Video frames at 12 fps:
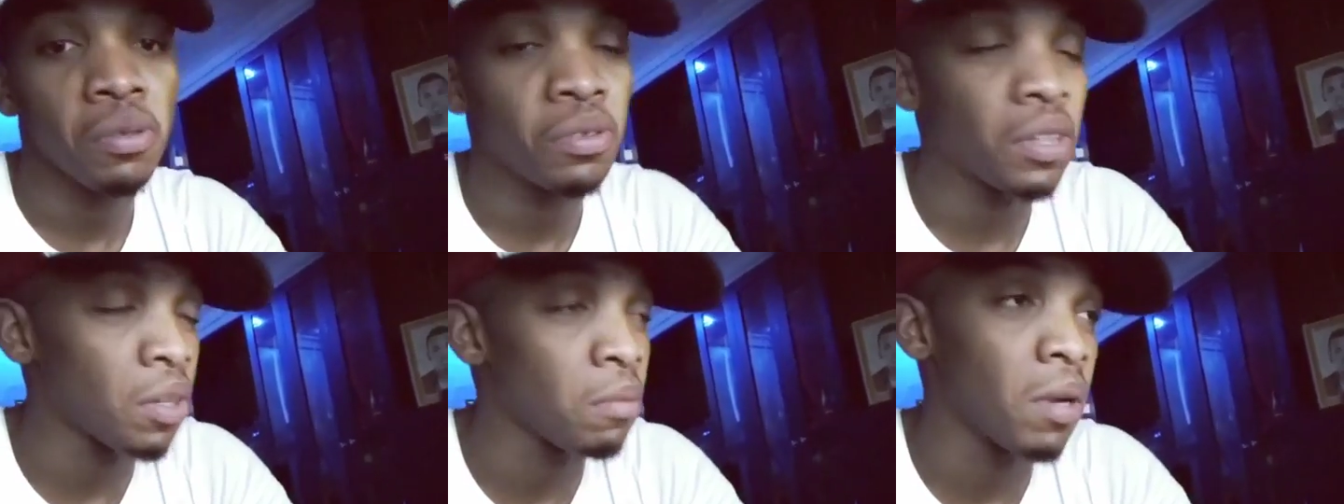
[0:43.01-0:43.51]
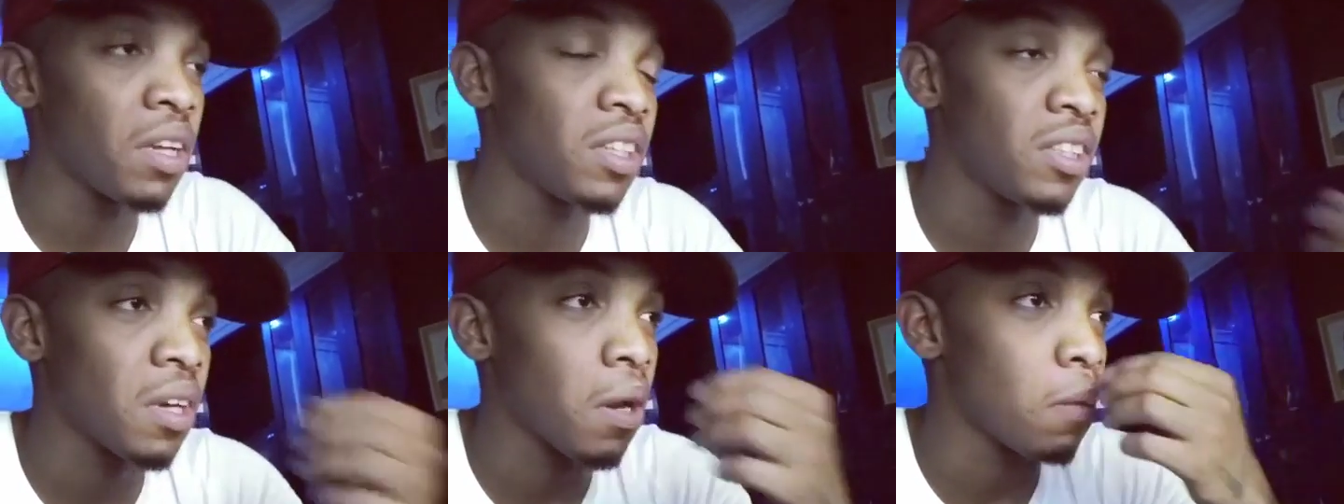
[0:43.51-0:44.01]
and I'm gonna
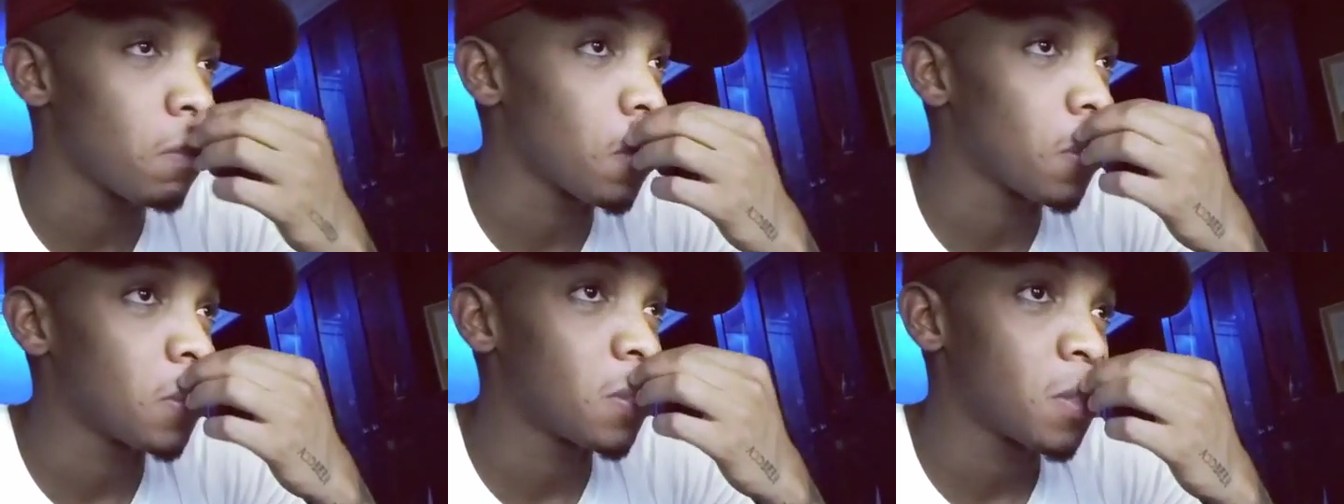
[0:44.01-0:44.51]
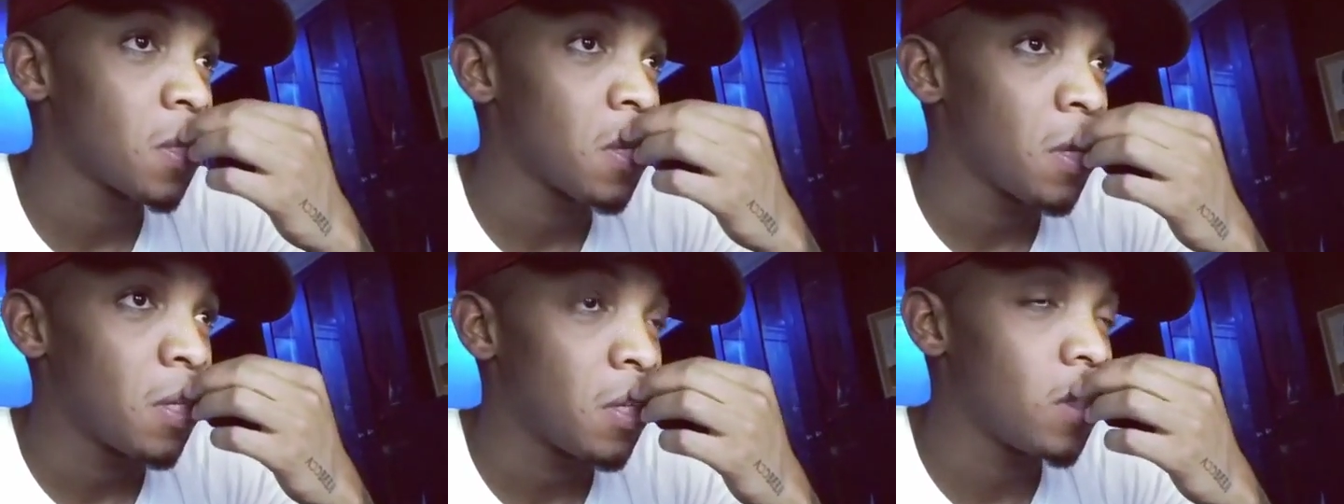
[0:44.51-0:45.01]
manage that one because
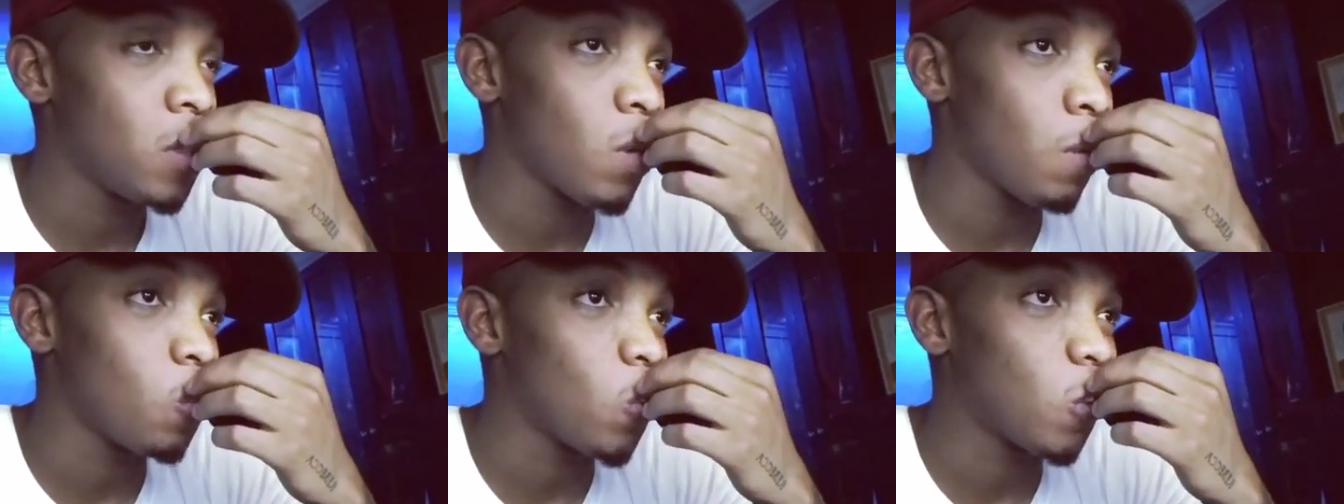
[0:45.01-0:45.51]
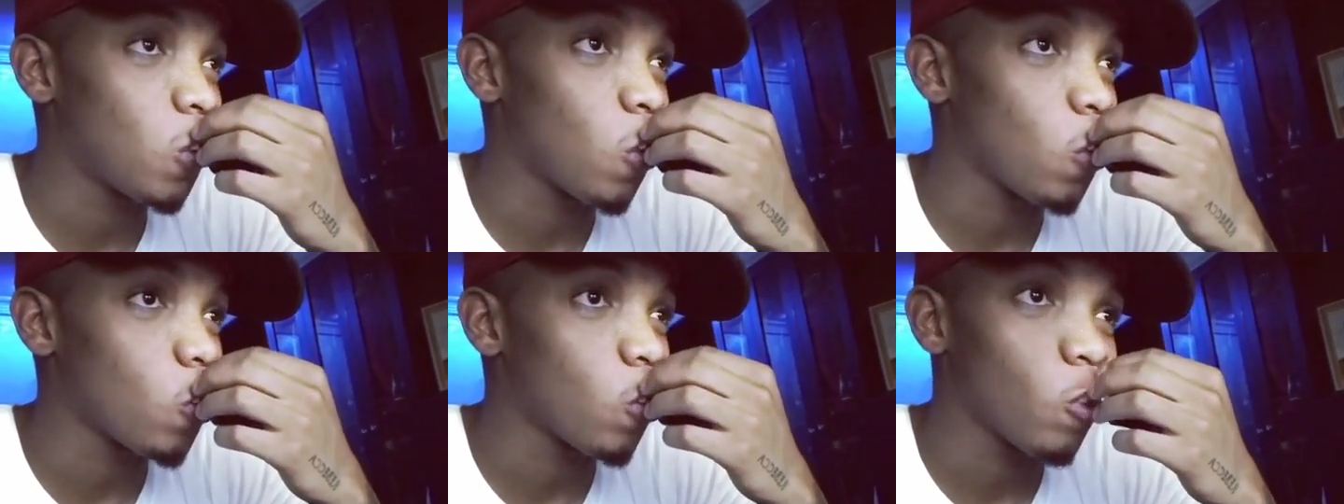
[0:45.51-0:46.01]
the thing everyone talk,